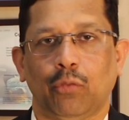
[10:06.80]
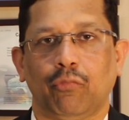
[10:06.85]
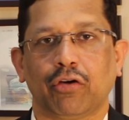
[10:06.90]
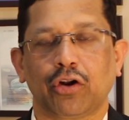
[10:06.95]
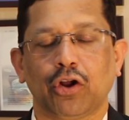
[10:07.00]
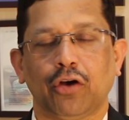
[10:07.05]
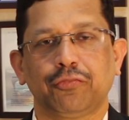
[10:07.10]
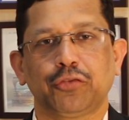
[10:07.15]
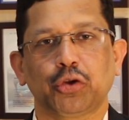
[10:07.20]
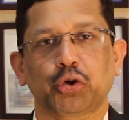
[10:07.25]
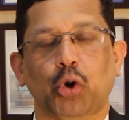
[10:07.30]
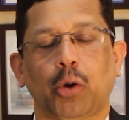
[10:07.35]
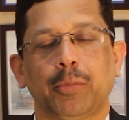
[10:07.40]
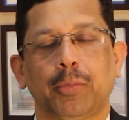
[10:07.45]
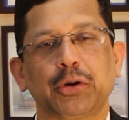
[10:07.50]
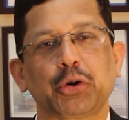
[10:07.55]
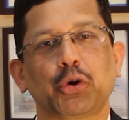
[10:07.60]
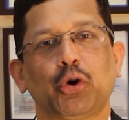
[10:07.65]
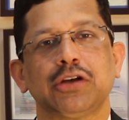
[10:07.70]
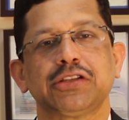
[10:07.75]
One of the
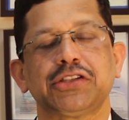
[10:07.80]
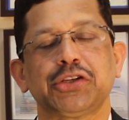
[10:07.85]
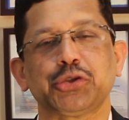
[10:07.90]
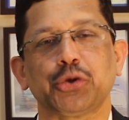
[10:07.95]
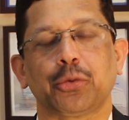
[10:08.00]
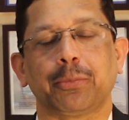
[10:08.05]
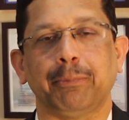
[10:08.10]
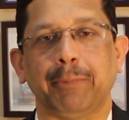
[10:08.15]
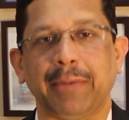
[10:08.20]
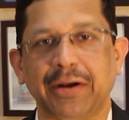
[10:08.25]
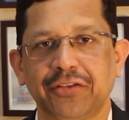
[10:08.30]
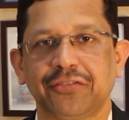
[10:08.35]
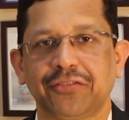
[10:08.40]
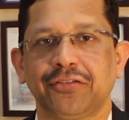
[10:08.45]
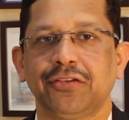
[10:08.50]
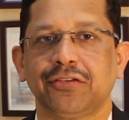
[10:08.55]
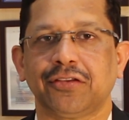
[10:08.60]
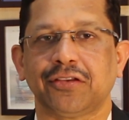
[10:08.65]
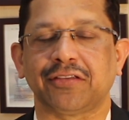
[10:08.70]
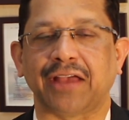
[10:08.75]
common causes on
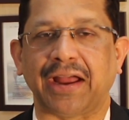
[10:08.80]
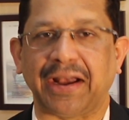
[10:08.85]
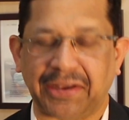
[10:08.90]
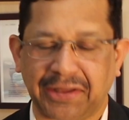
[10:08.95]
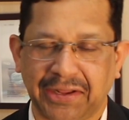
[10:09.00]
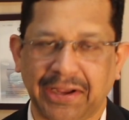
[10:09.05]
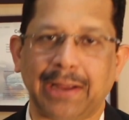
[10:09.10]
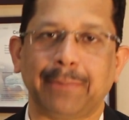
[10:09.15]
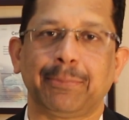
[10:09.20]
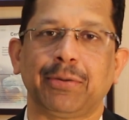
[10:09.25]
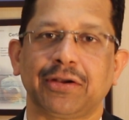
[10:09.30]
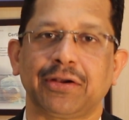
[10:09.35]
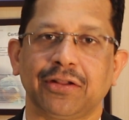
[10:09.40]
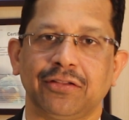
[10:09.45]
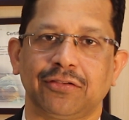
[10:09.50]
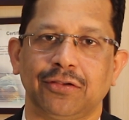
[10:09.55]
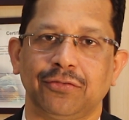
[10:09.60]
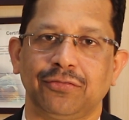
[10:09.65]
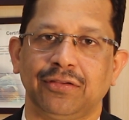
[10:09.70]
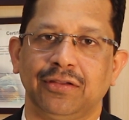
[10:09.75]
medicines is
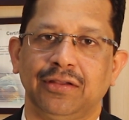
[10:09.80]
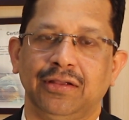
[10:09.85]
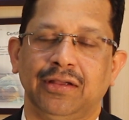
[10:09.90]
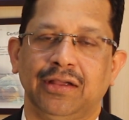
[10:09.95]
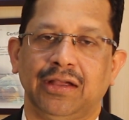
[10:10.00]
antihypertensives,